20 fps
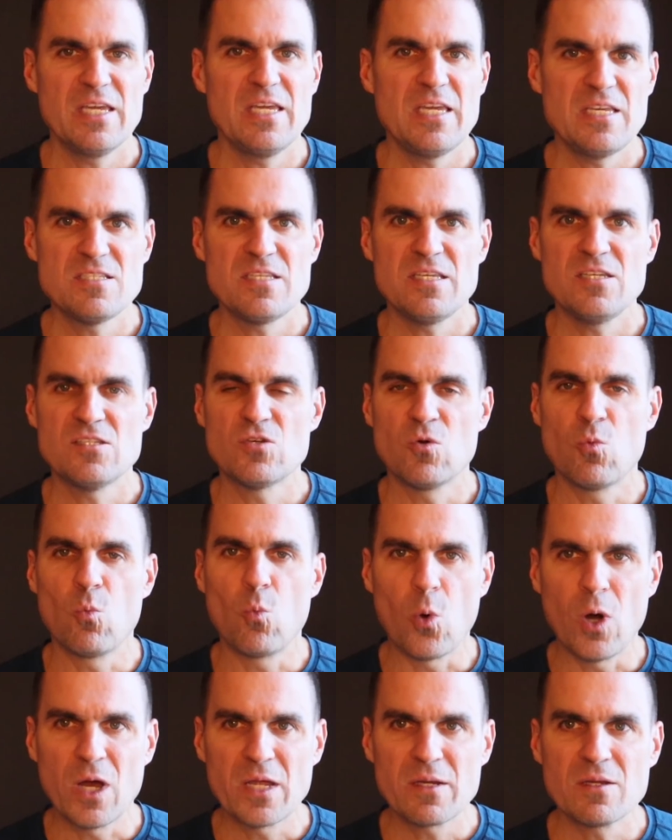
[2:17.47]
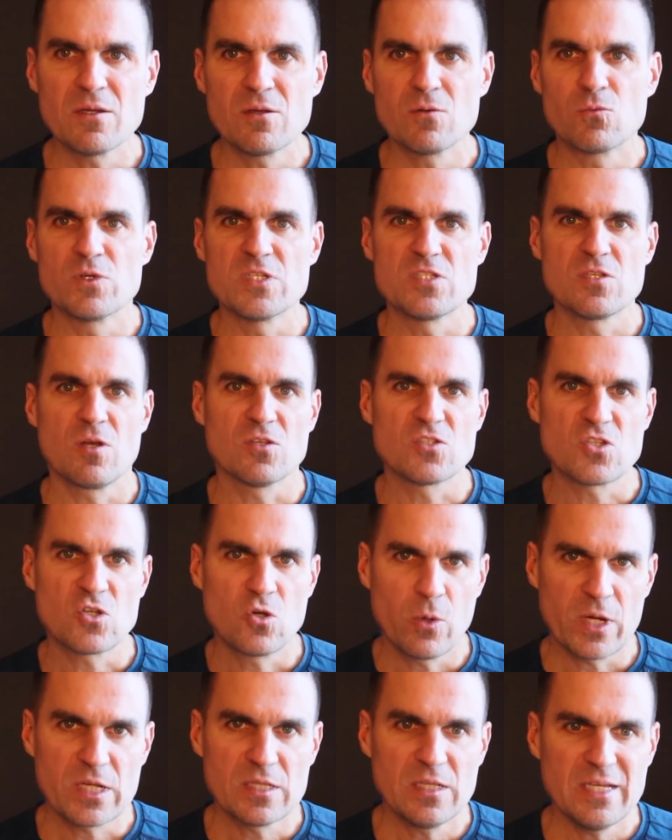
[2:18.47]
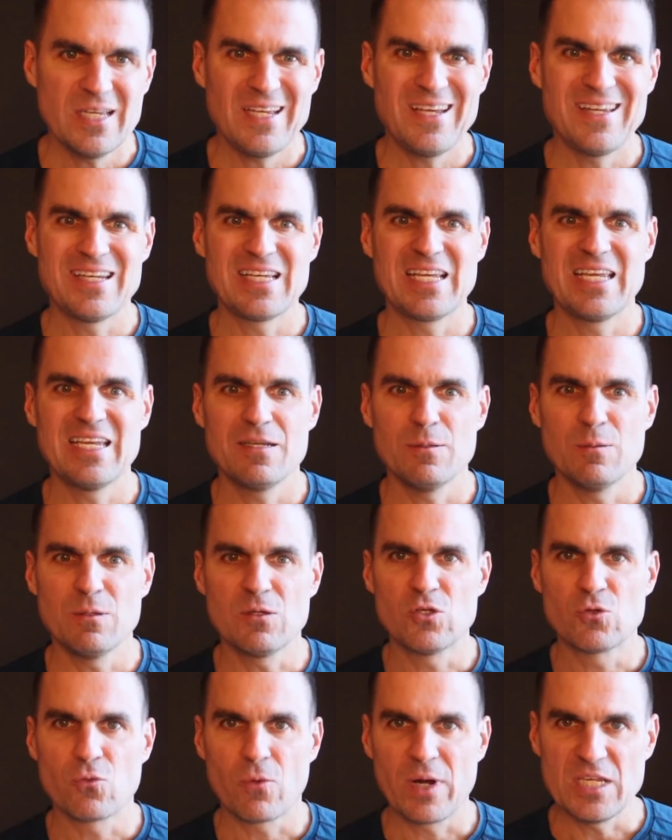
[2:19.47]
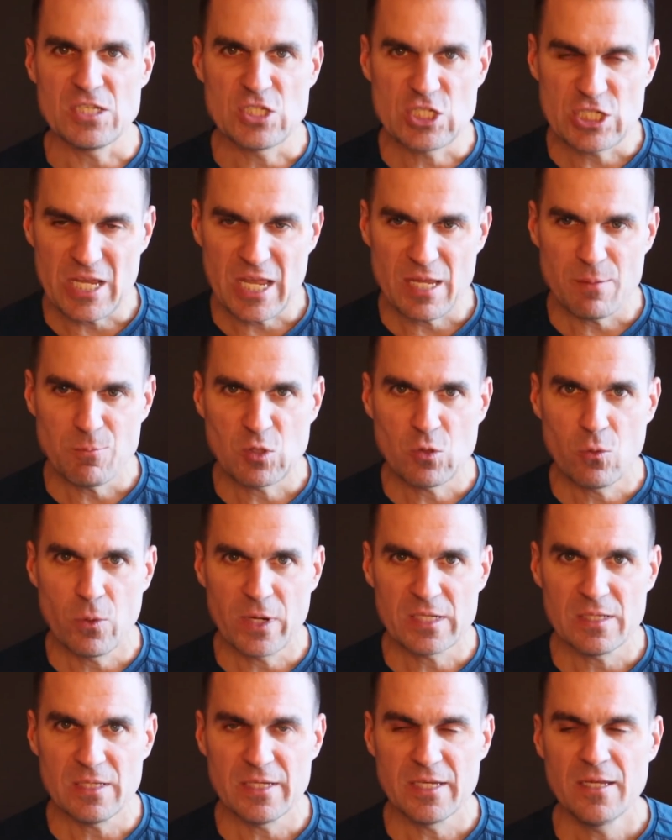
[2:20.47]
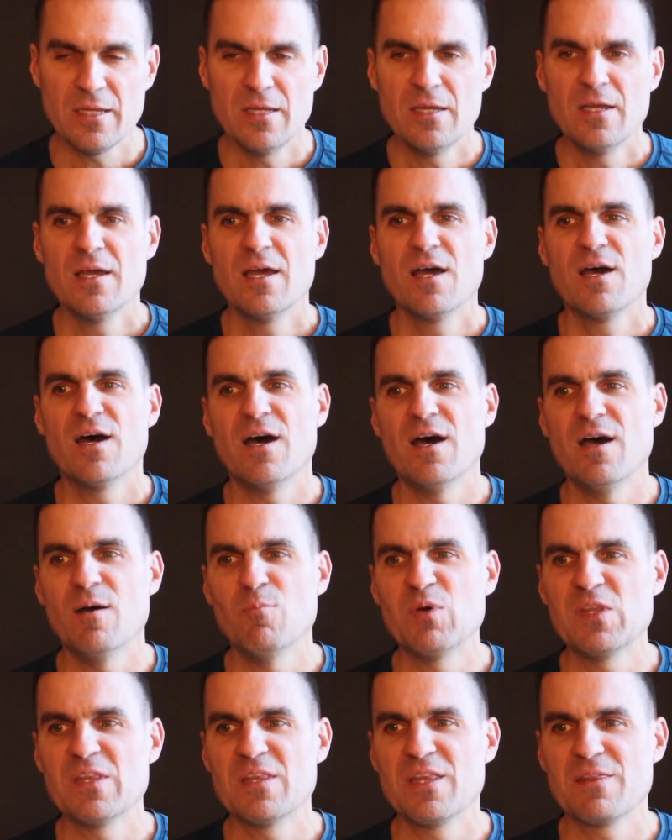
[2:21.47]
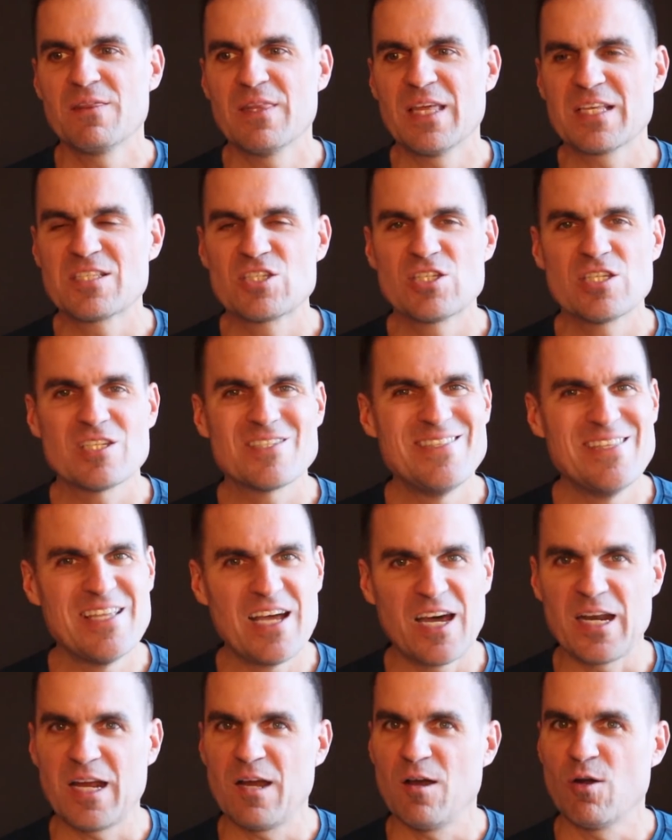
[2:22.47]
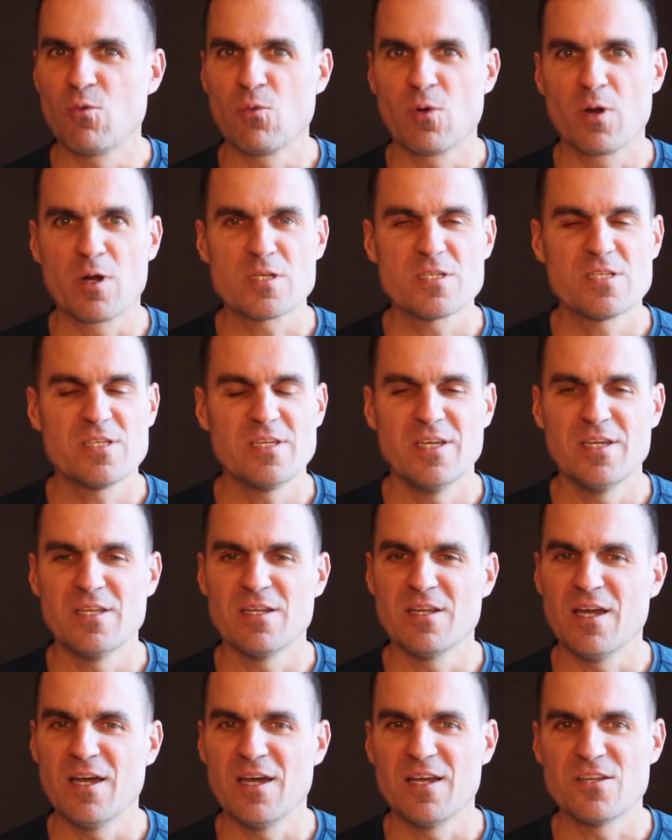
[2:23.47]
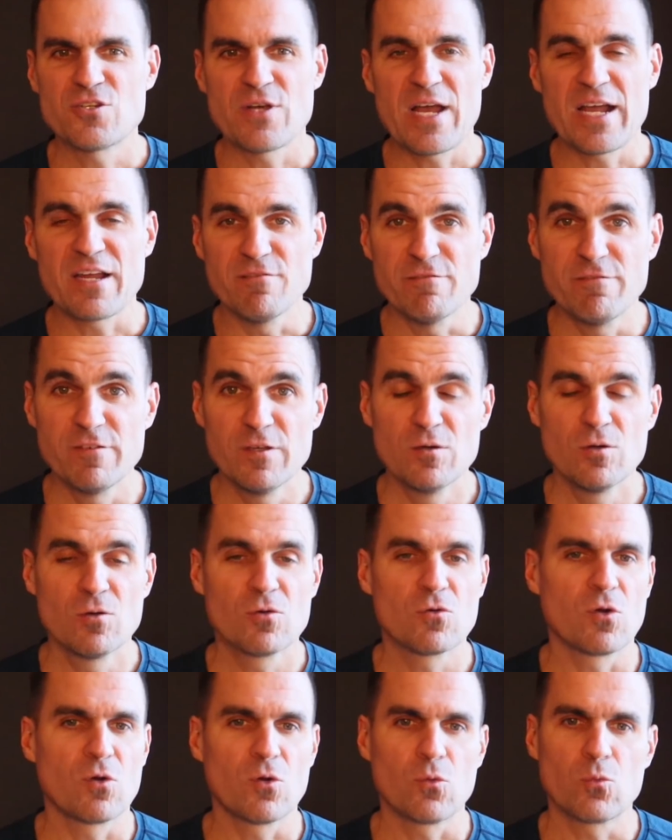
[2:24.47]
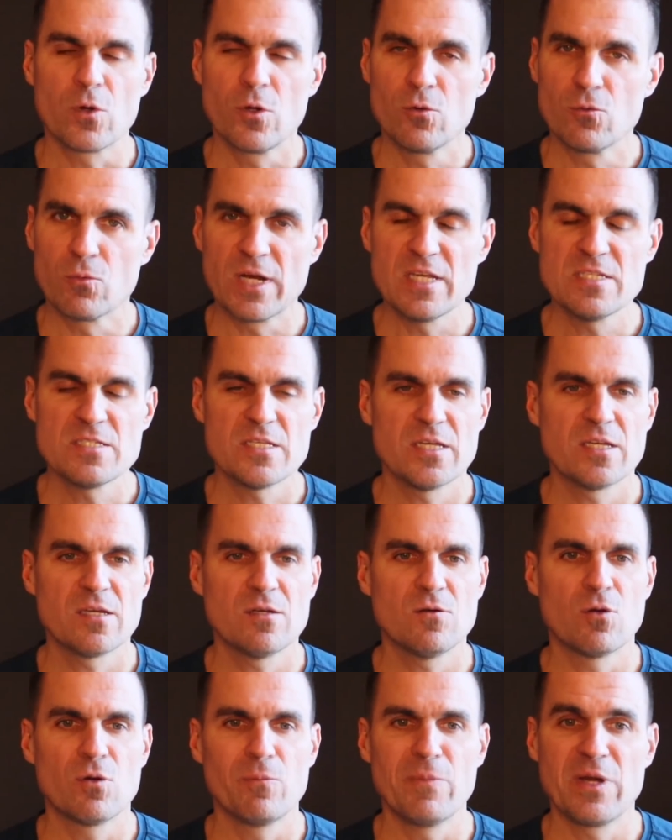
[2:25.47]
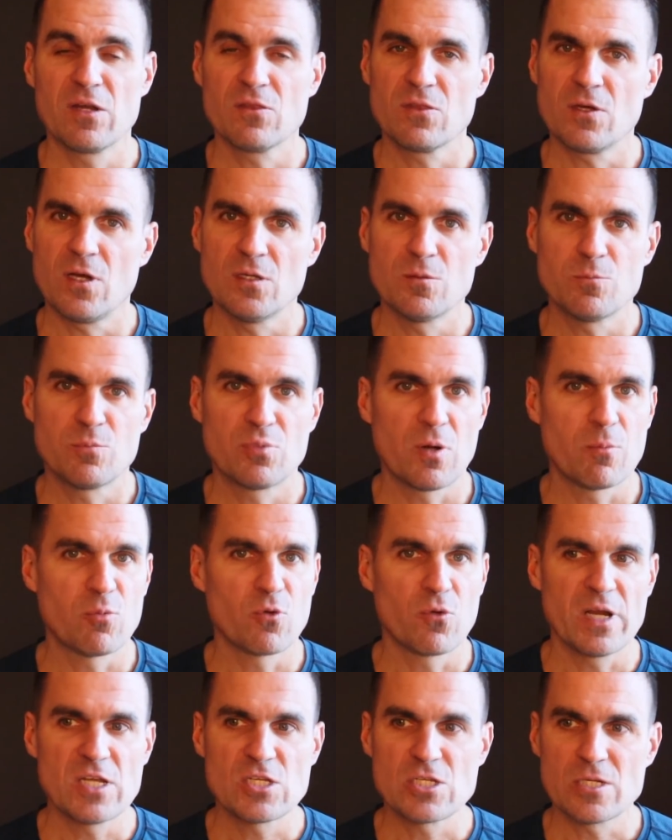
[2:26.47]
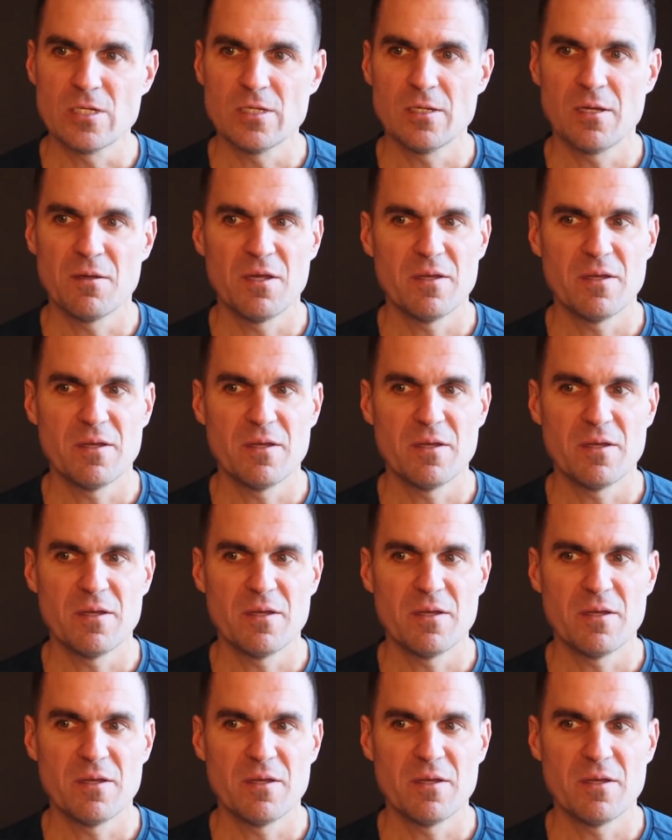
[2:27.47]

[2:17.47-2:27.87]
easy to want results quickly and to get in great shape quickly. But that's just not how it works in track and field or road racing or marathon preparation.